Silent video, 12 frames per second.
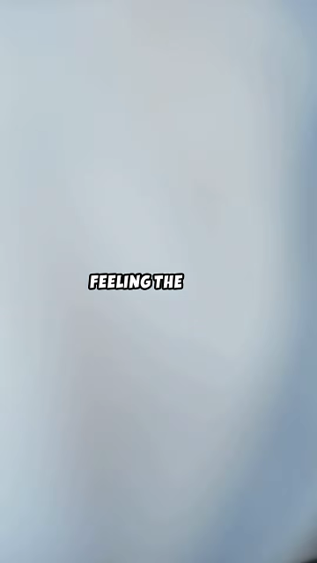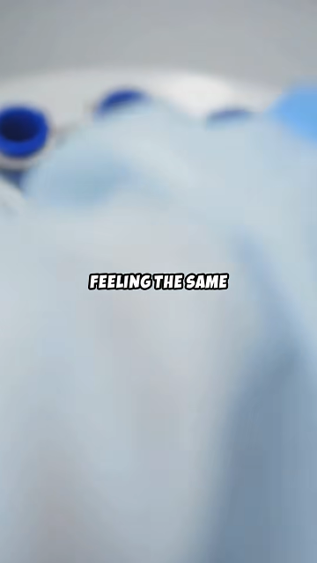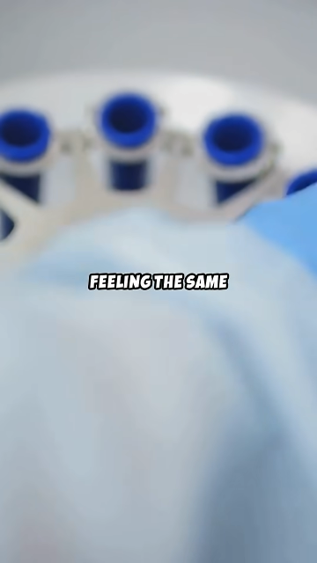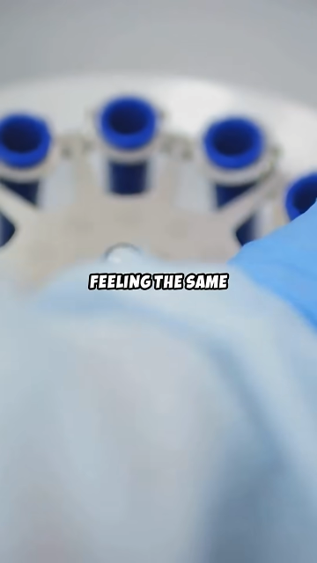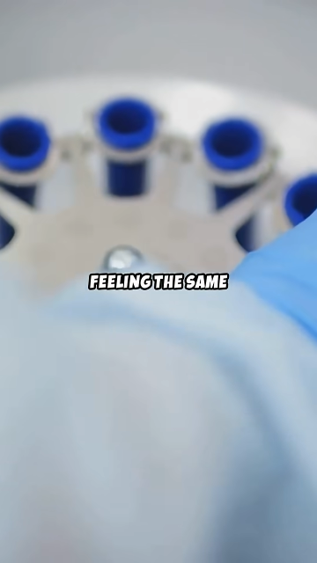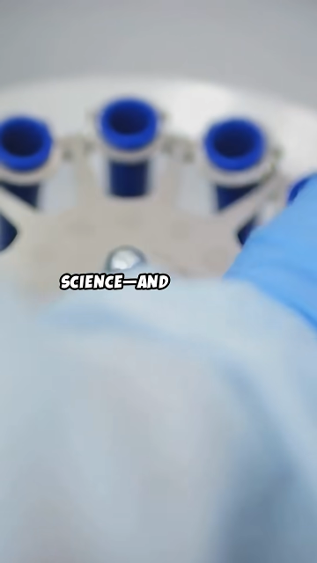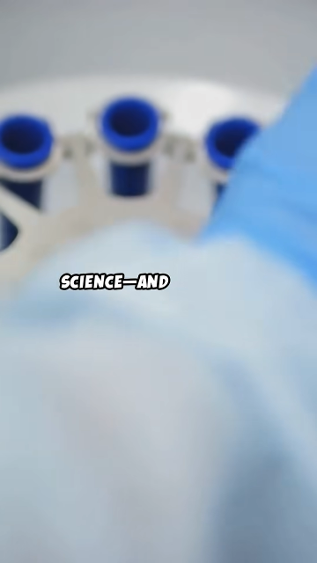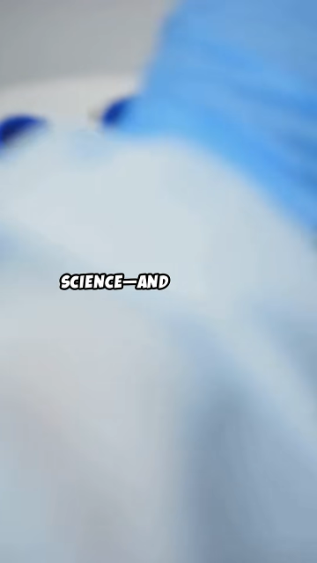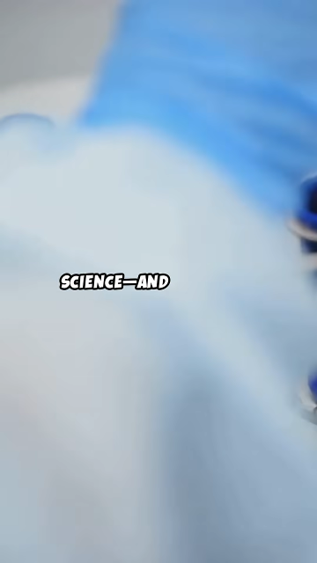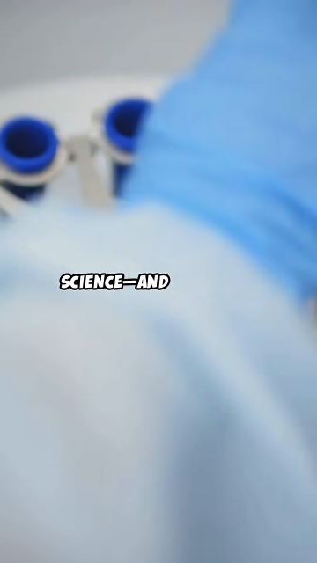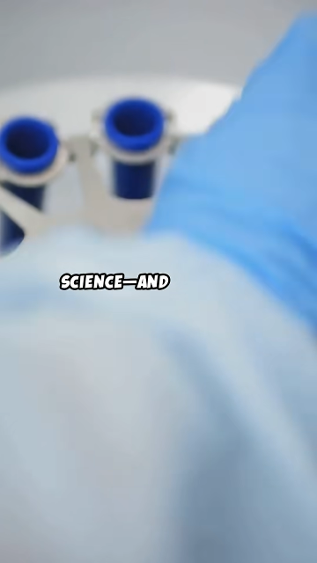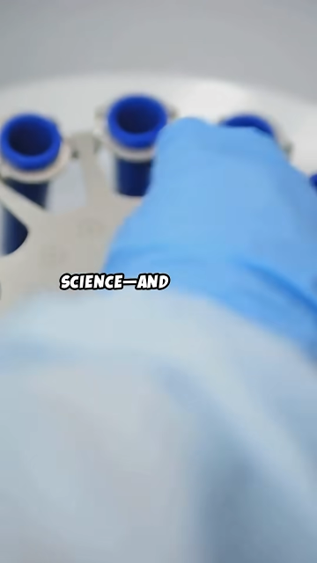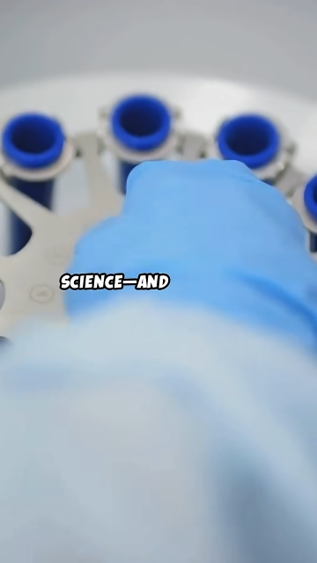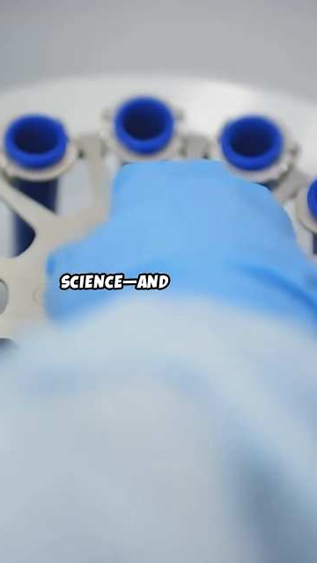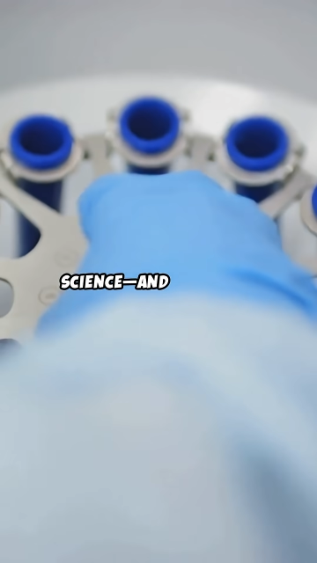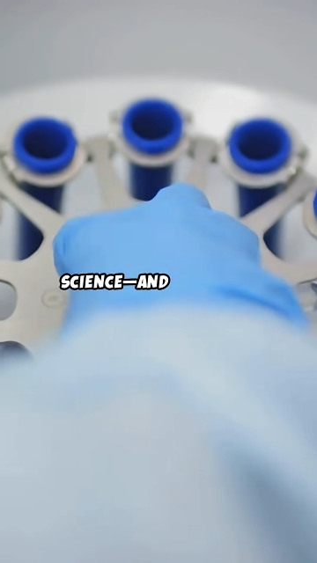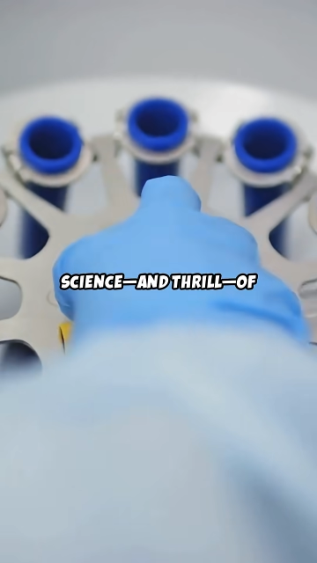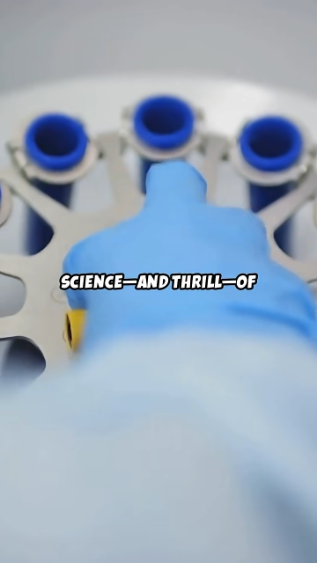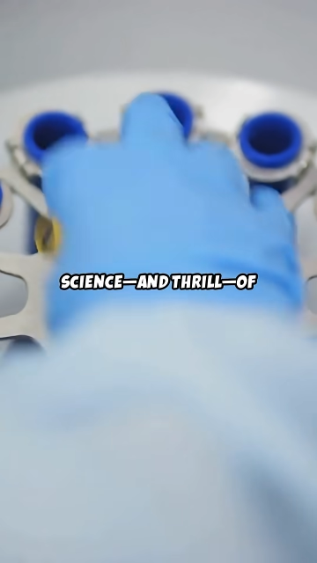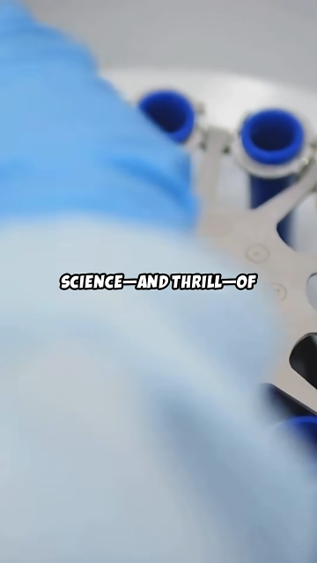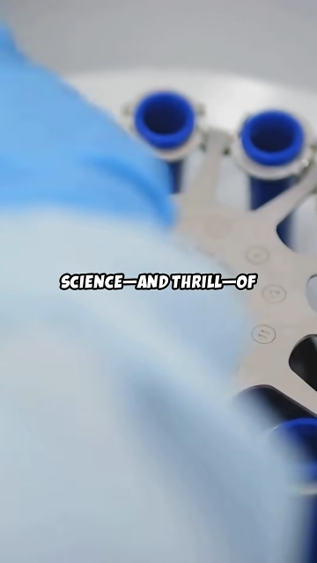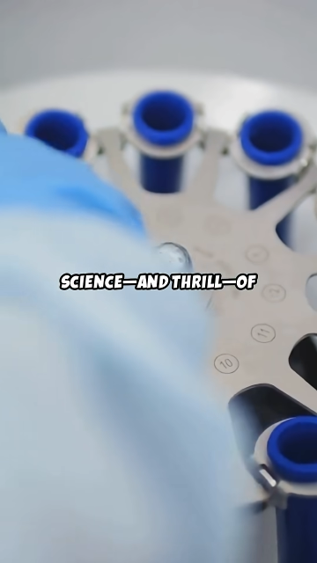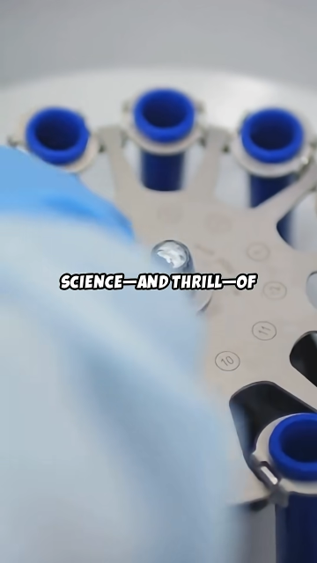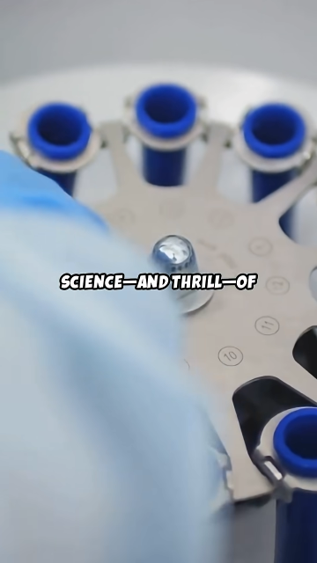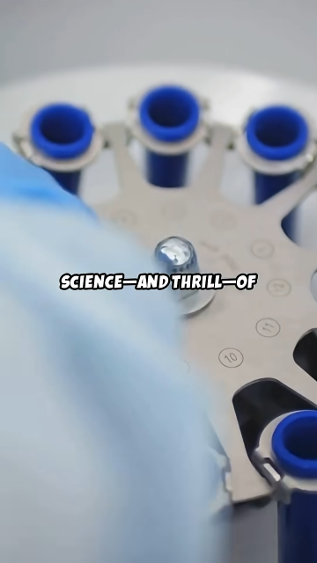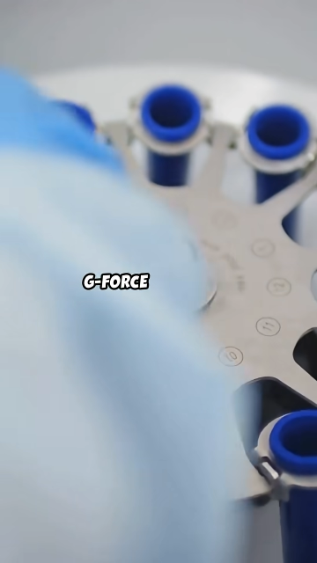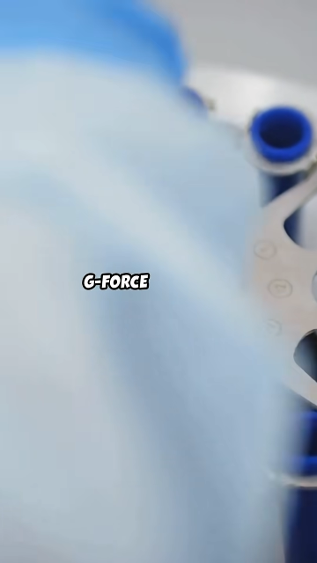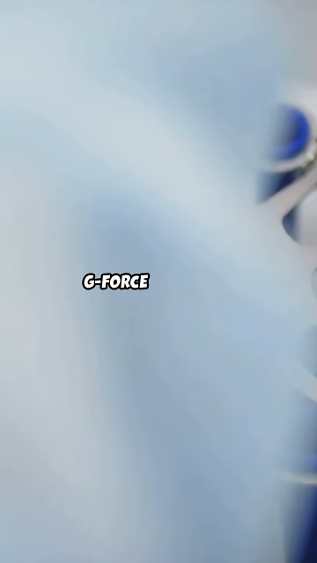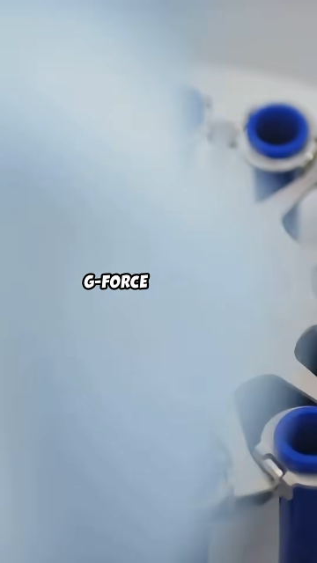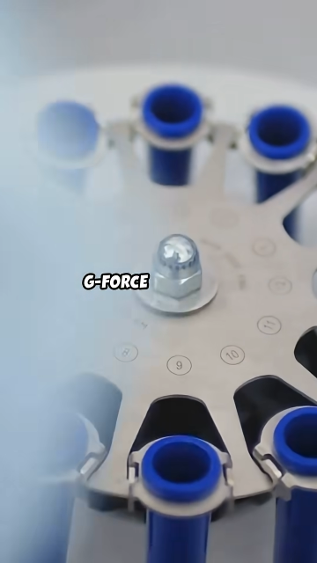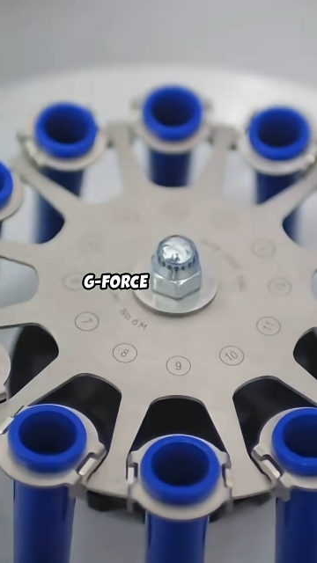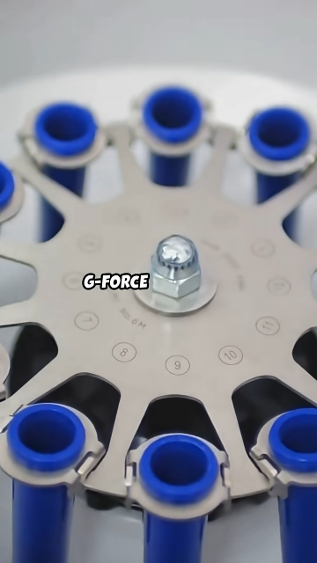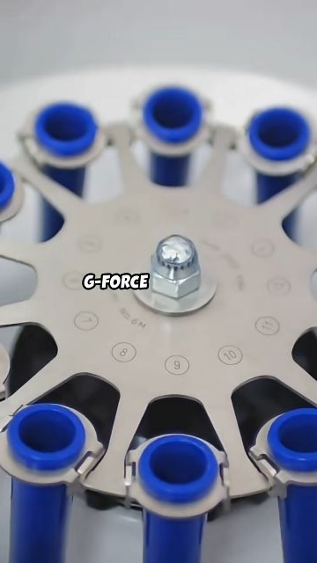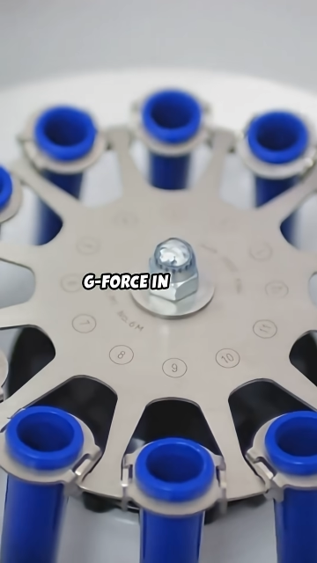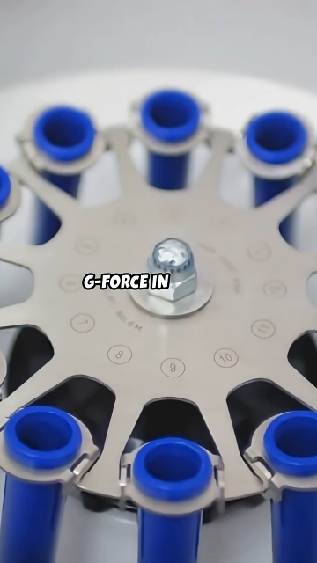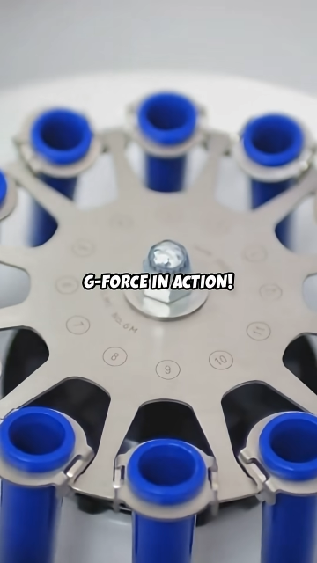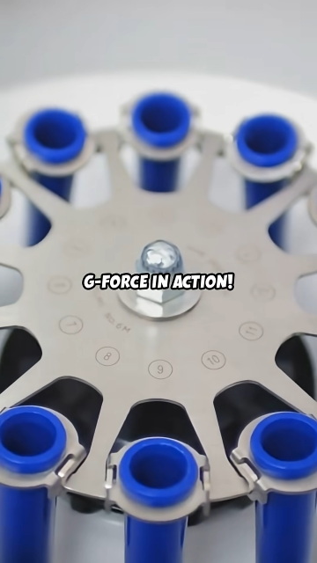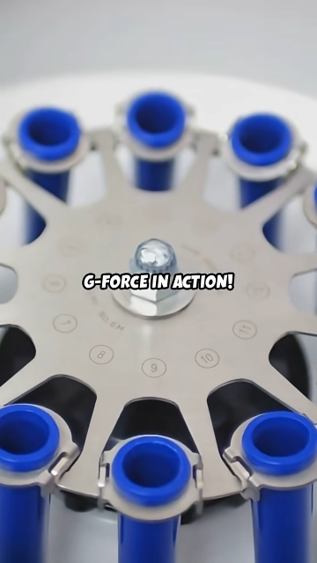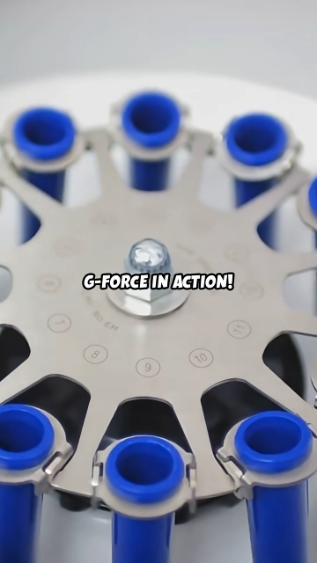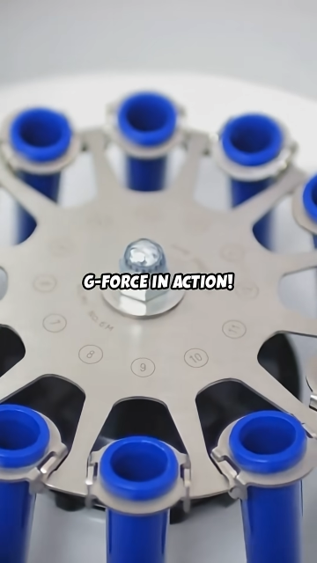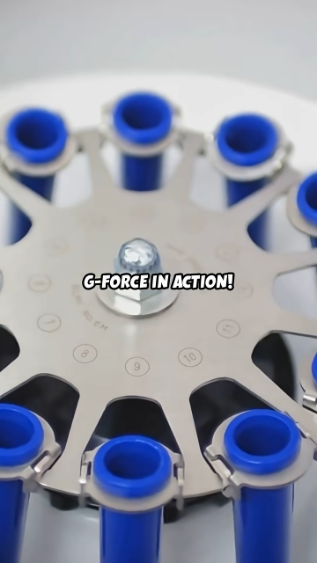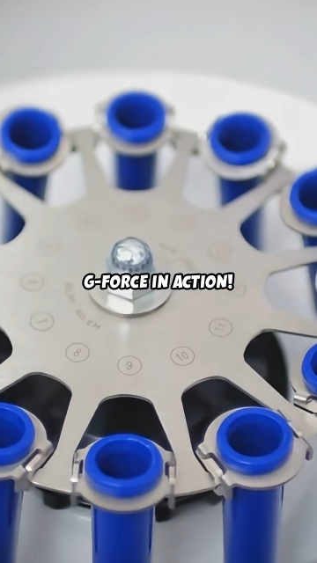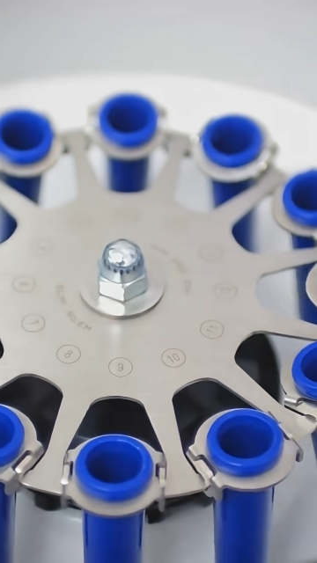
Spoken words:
No face is visible, so there are no lips to read.